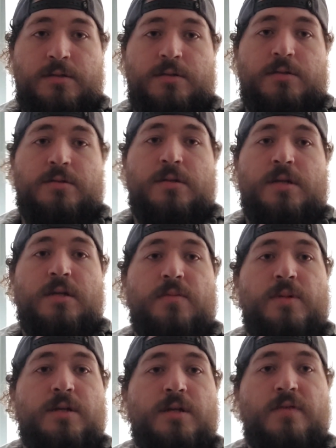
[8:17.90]
just trying to get
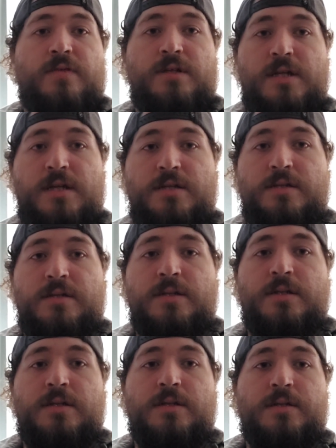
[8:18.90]
my life together, and